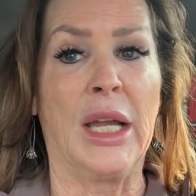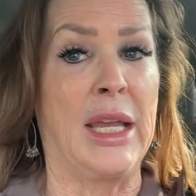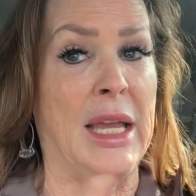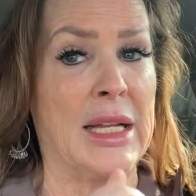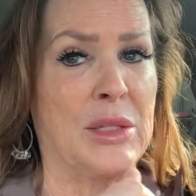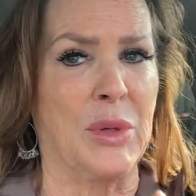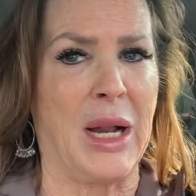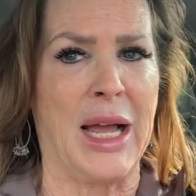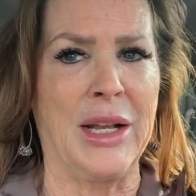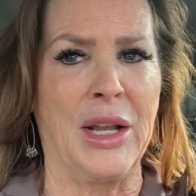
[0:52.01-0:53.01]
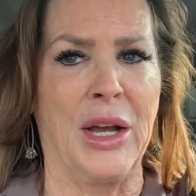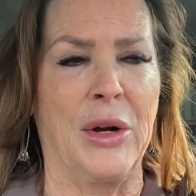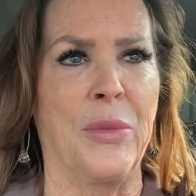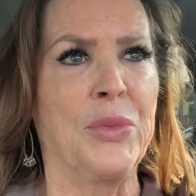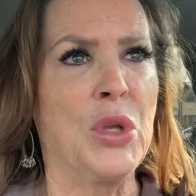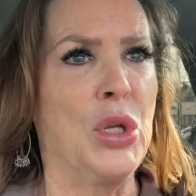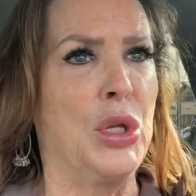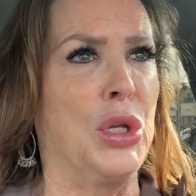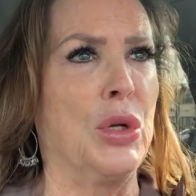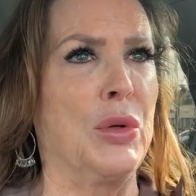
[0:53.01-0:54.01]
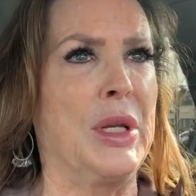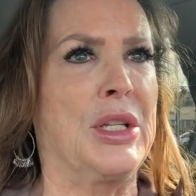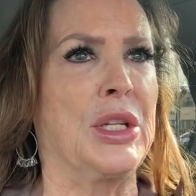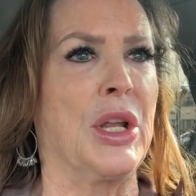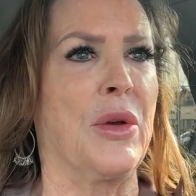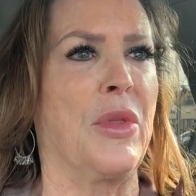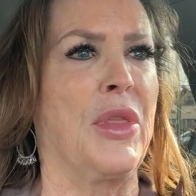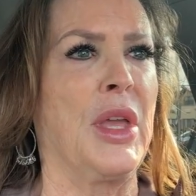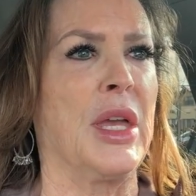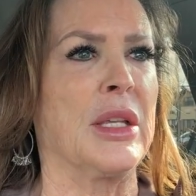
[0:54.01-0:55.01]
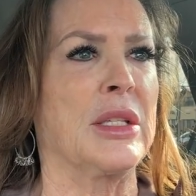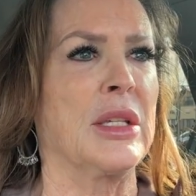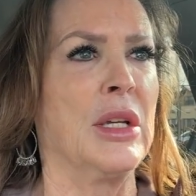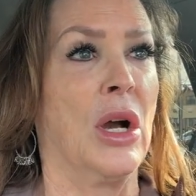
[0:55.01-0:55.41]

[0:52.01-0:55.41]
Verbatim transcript: Guess what I know? You need to know this.